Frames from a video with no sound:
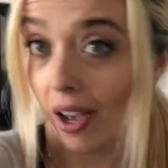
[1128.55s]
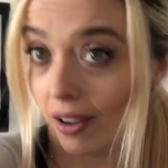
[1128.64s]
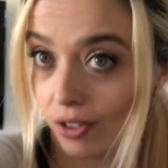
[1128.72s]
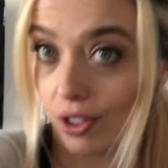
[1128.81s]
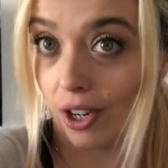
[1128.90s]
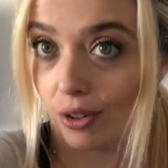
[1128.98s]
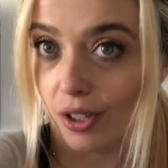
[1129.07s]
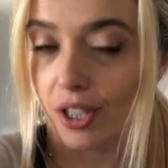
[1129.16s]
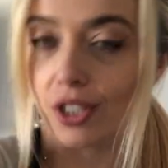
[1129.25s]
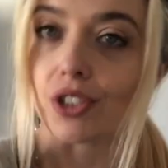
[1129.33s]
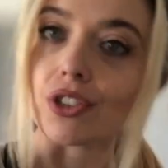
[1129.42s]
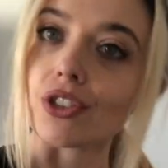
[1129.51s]
I have a lot of work
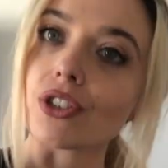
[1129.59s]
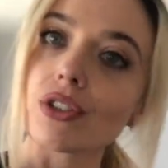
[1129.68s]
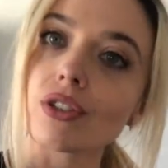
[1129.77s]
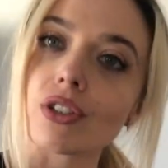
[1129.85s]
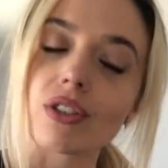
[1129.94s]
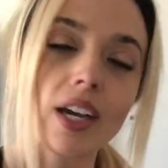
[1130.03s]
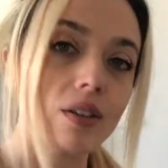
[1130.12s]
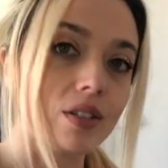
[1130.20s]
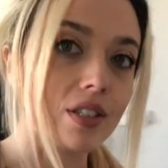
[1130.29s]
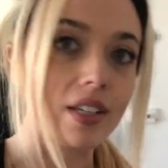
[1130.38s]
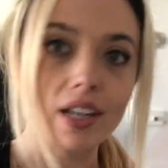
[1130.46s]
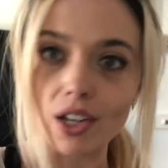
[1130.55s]
to do, so now
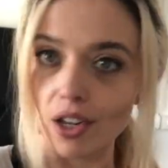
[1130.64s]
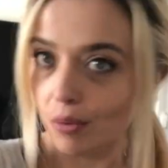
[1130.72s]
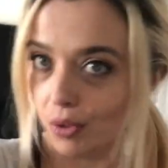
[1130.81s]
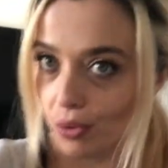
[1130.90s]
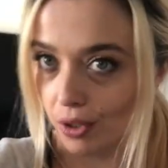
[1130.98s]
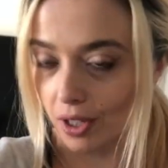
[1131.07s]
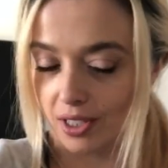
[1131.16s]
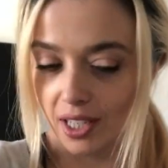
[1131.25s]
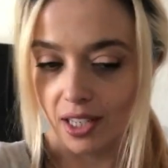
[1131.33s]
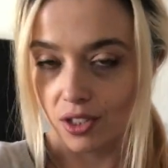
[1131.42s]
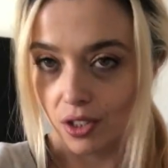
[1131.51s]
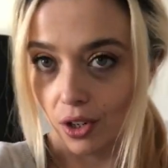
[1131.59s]
it's getting on with the
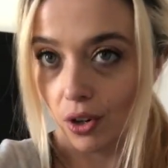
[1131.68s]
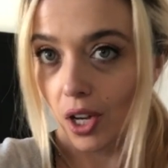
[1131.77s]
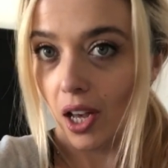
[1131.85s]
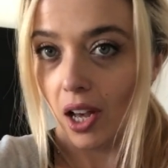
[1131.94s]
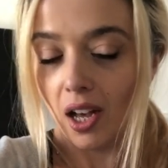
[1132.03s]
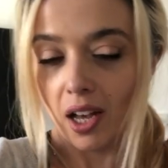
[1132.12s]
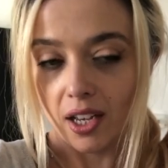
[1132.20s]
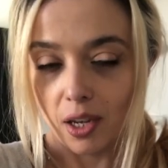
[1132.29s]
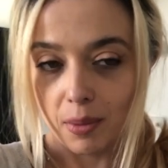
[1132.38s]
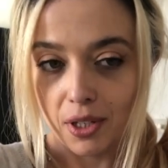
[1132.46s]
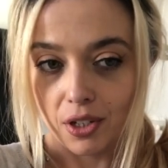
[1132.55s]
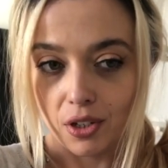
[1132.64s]
workday. So I
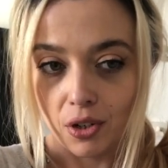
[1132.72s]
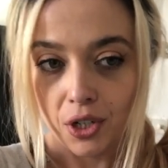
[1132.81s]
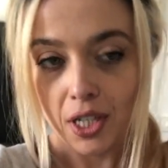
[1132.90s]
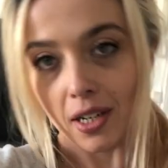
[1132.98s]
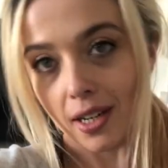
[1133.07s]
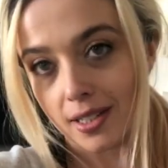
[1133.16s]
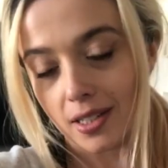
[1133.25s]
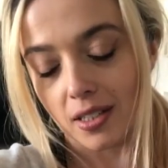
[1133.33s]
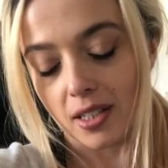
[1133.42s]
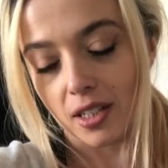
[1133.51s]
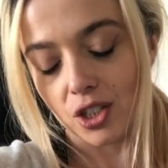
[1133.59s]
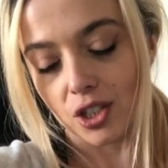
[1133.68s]
got my little organizing
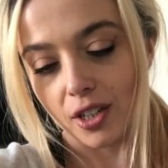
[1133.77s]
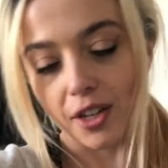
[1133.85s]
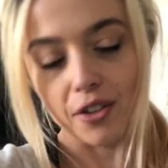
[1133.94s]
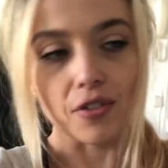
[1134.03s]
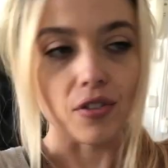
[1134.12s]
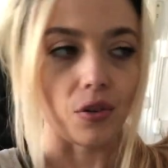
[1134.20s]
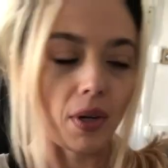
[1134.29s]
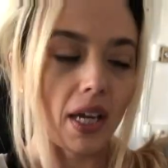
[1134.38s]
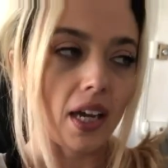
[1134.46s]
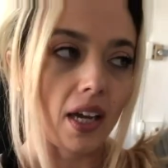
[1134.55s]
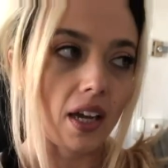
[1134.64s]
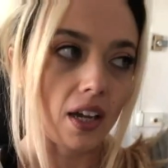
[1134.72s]
session out of the
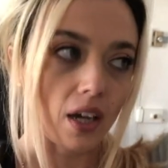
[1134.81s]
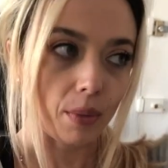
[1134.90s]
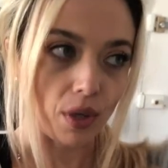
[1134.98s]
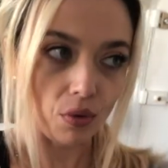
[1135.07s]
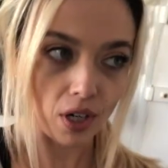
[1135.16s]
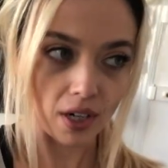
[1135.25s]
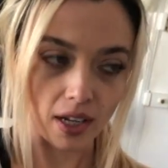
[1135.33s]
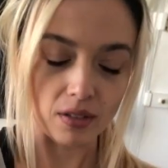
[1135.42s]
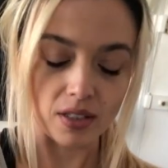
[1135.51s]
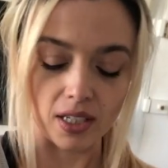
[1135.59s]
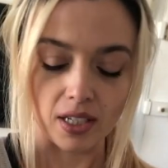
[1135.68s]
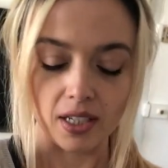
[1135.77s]
way. I got my
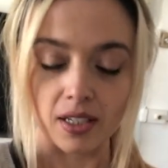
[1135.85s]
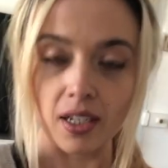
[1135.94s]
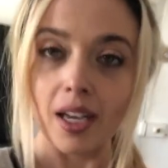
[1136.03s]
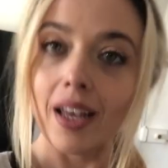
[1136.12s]
workout done.